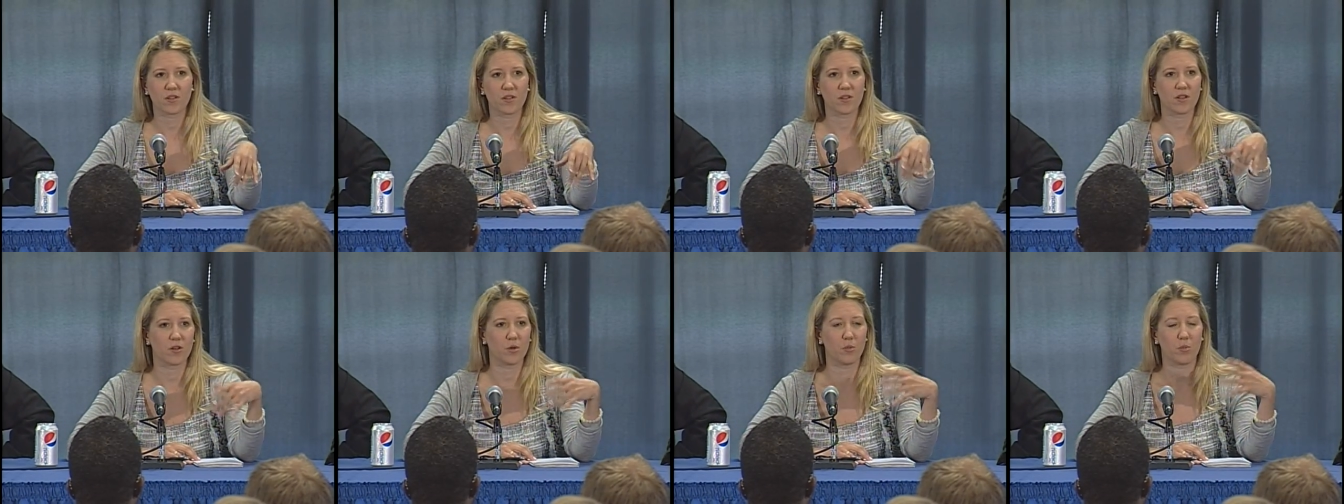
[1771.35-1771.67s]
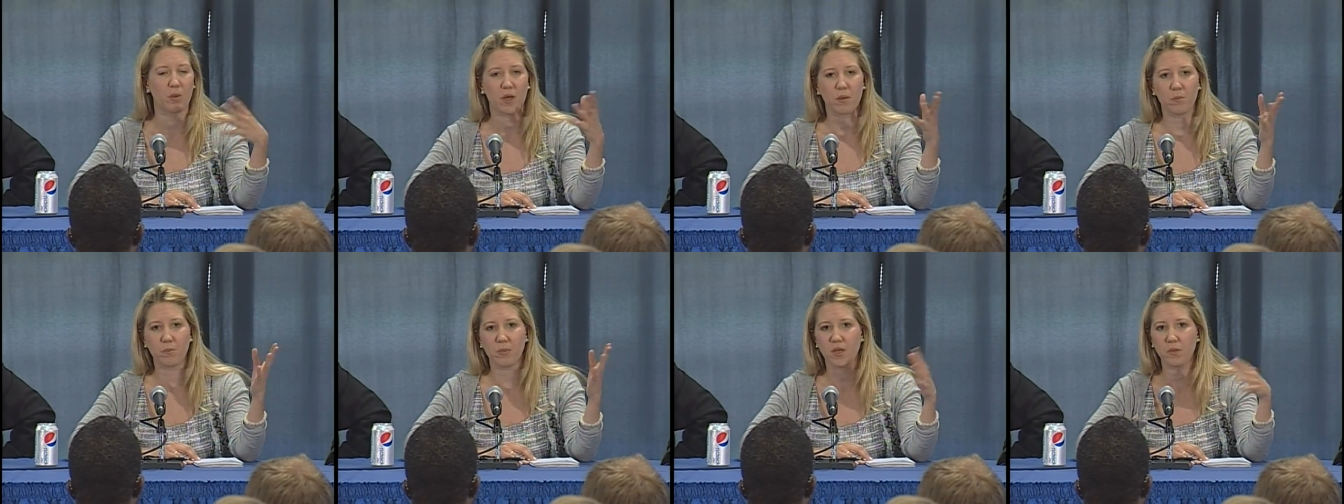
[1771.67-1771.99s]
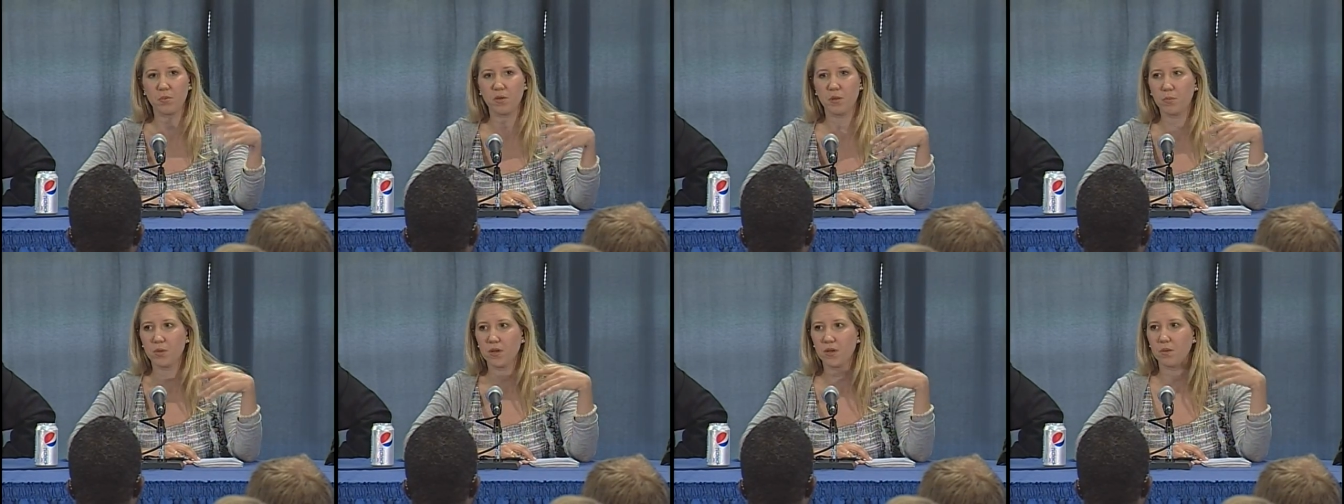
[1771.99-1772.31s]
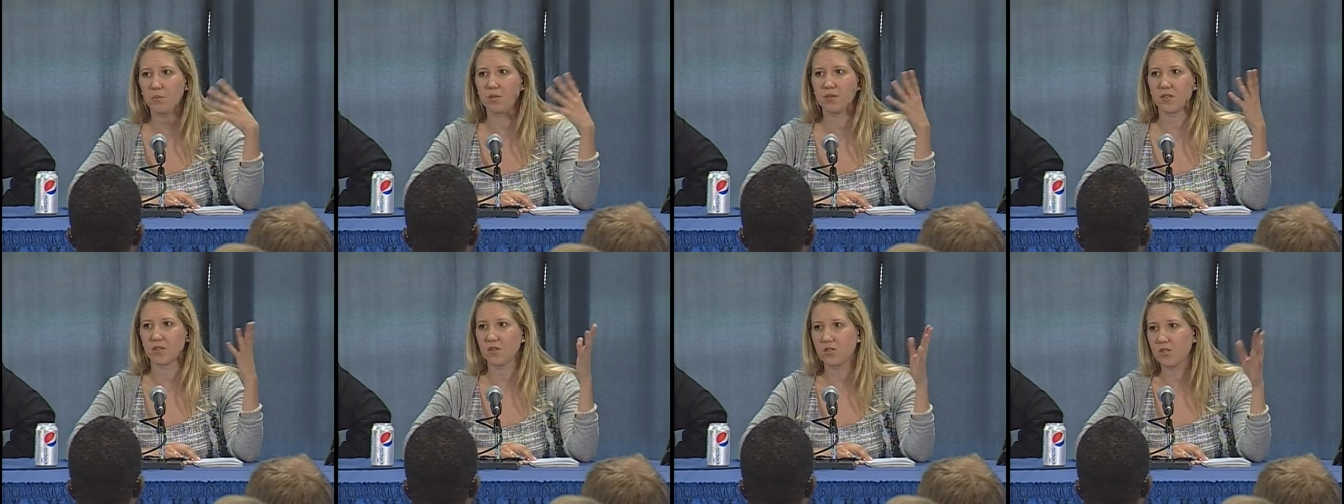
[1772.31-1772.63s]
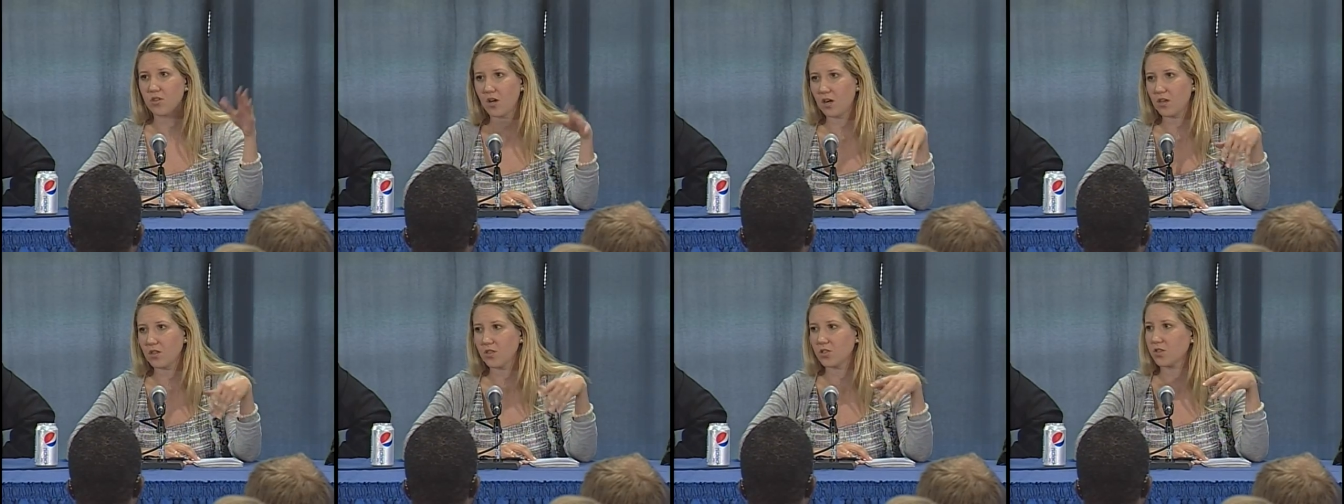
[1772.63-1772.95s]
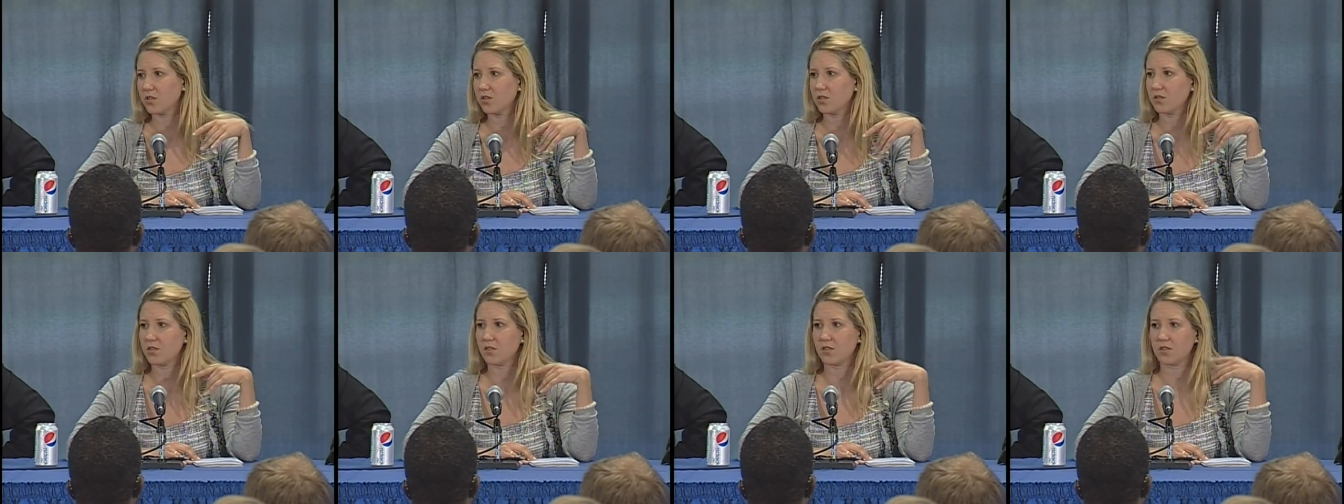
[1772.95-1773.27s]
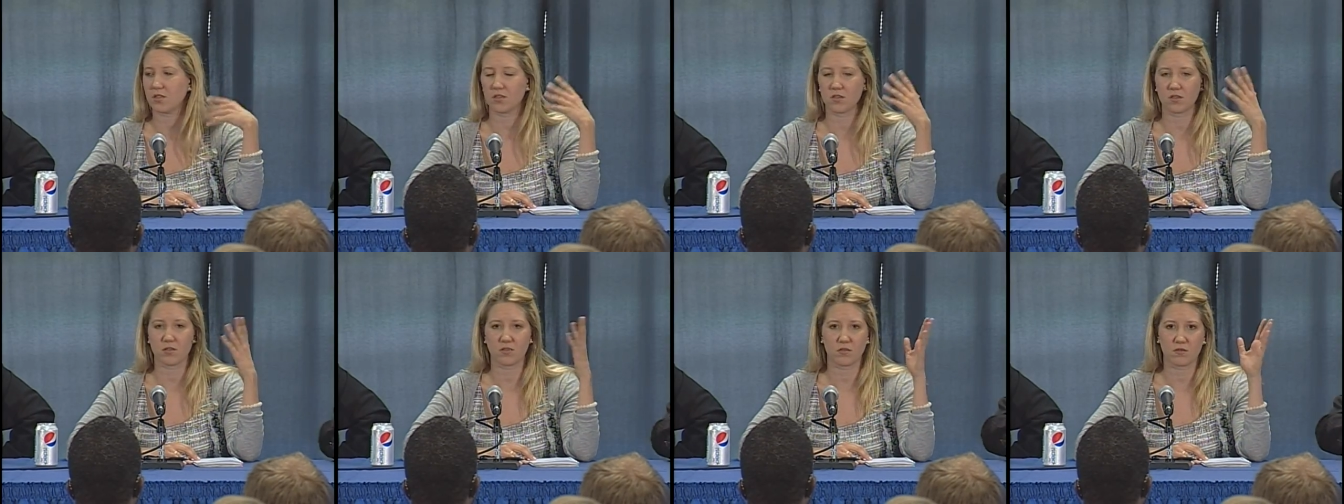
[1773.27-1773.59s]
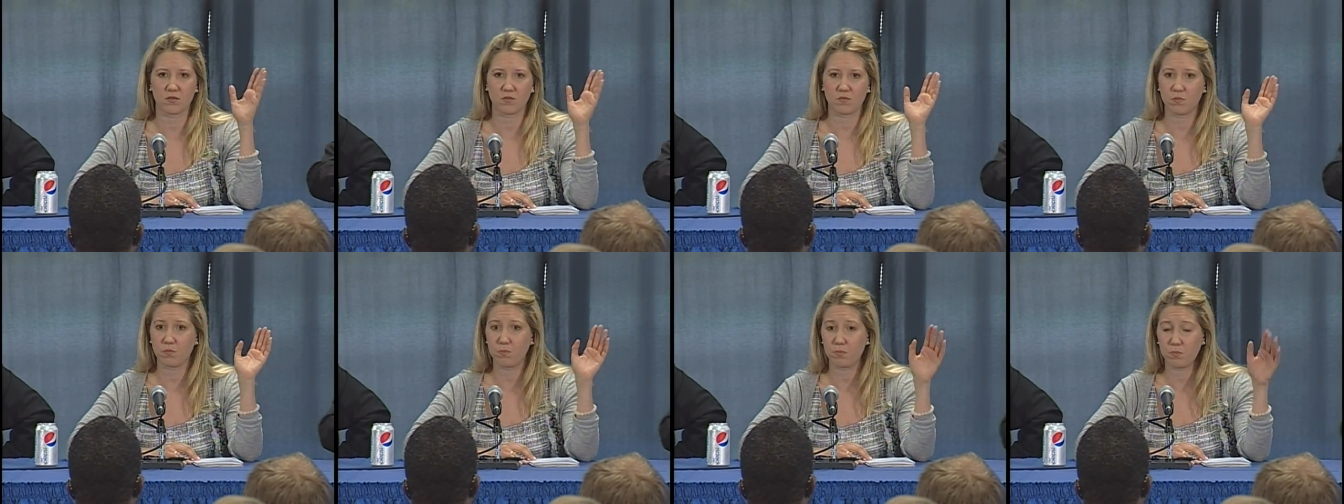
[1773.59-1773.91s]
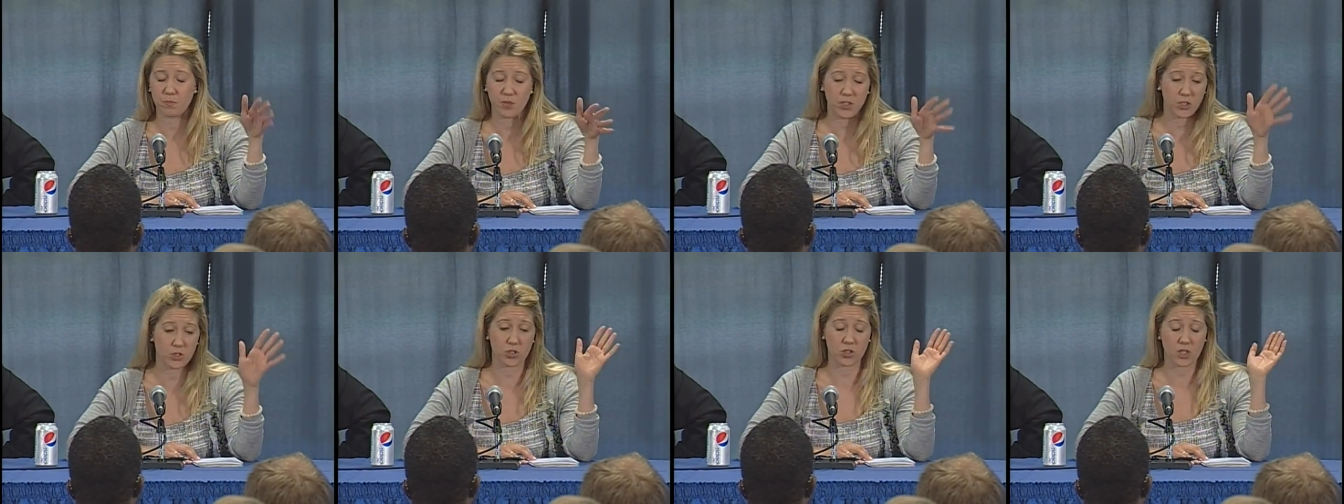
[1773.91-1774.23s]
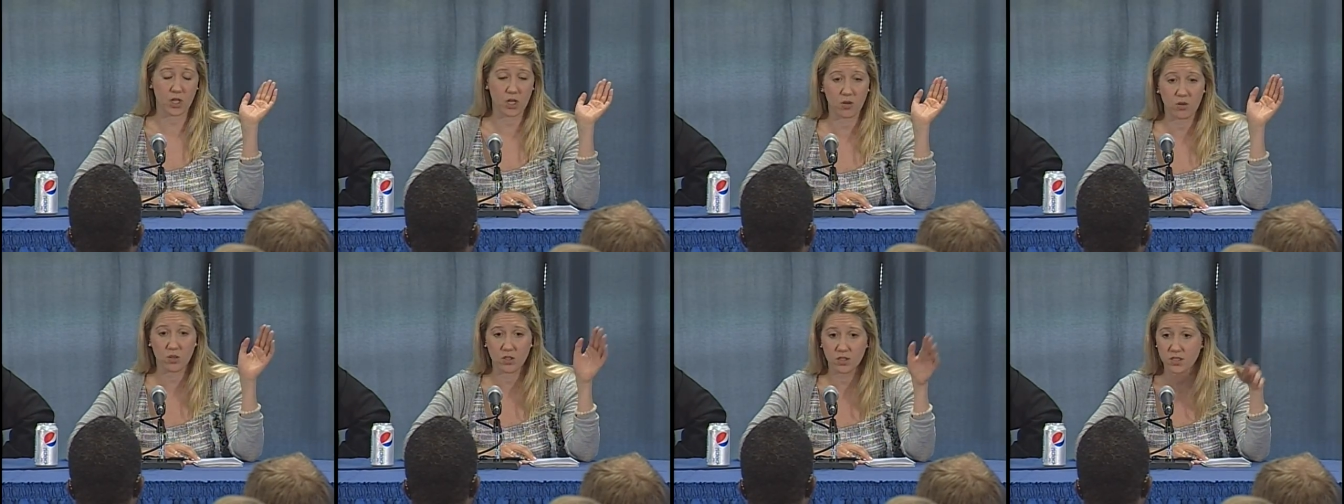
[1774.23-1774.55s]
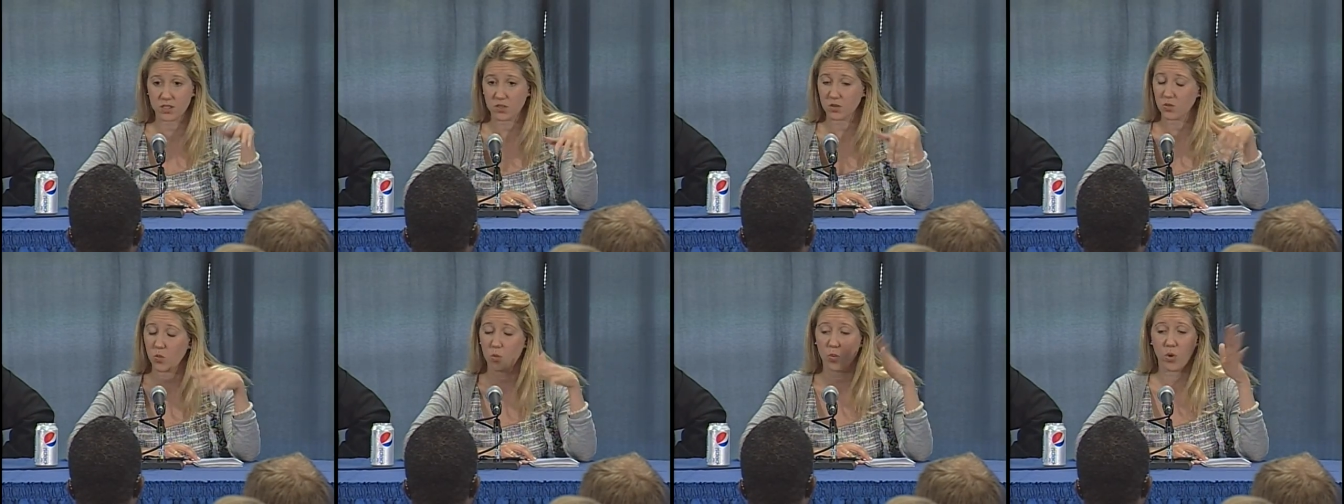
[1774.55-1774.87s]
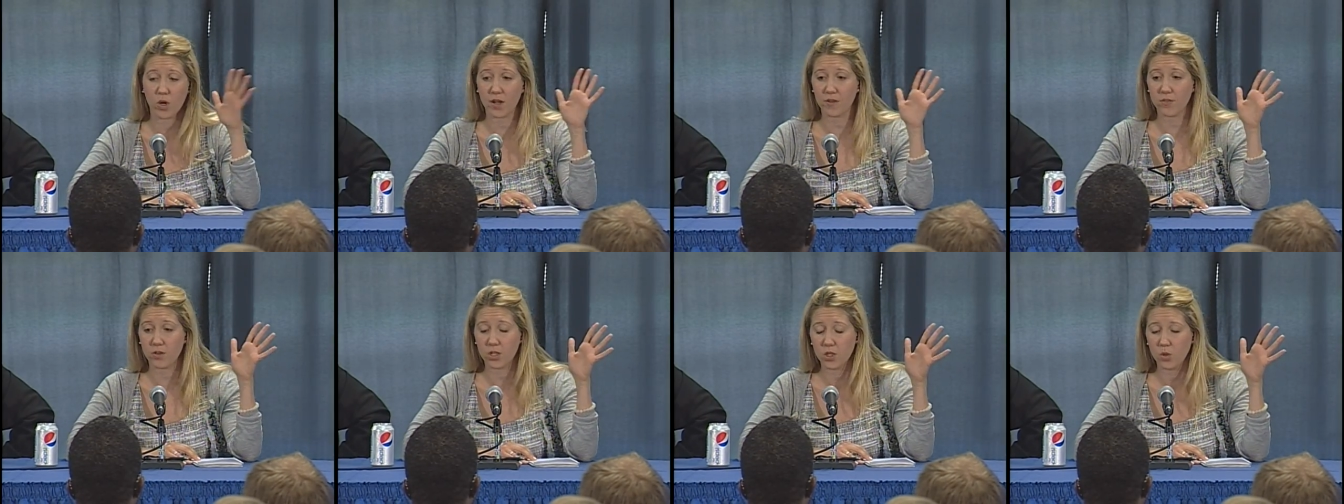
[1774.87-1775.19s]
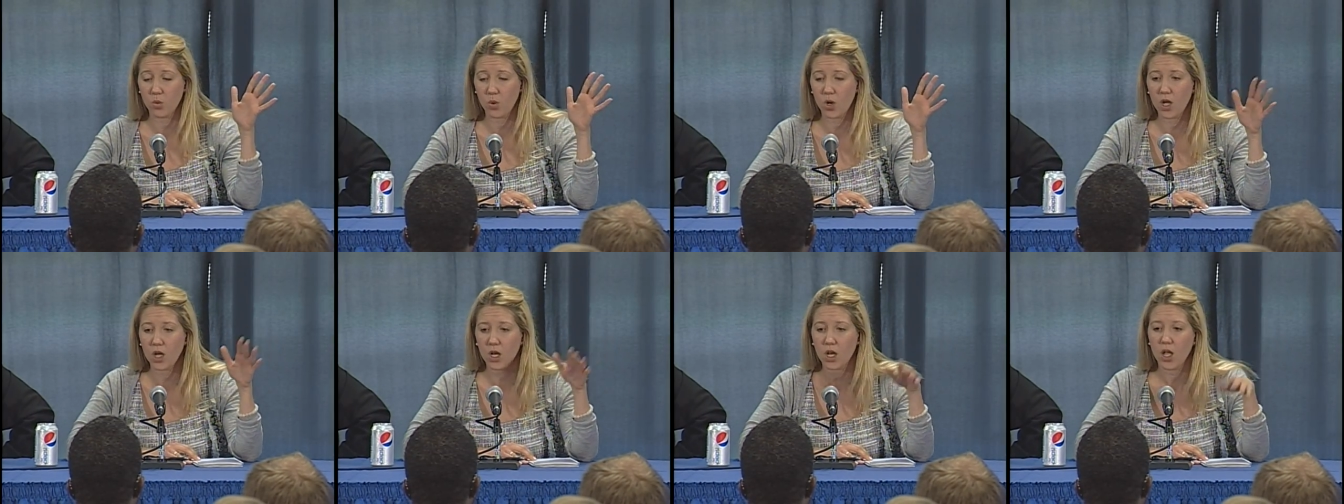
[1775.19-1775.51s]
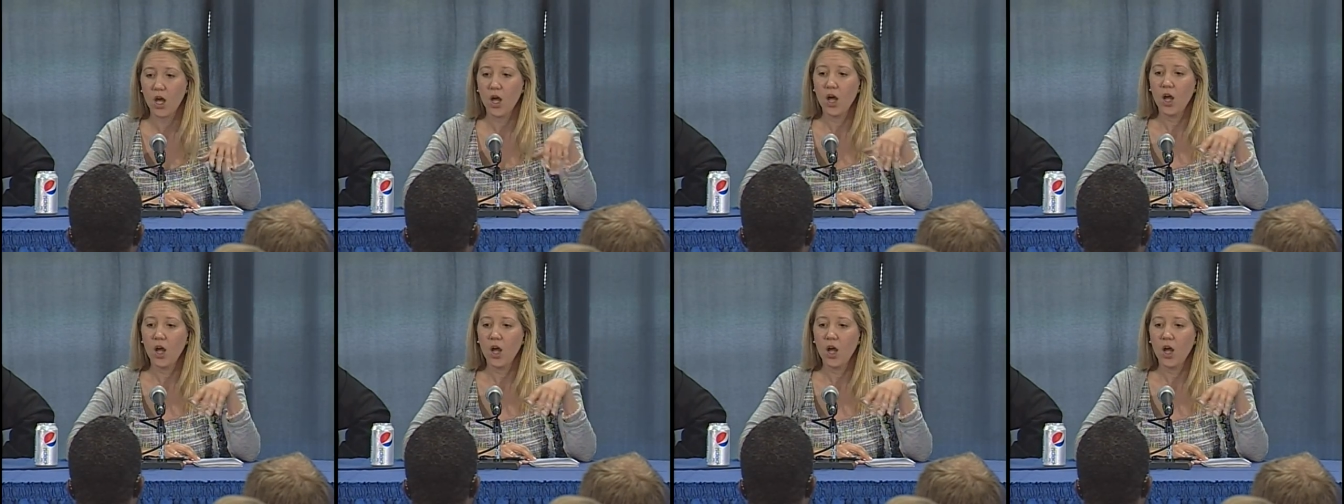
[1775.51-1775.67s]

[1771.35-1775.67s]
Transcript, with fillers: you know, buy baby bibs and dog shirts and beach towels and whatever you want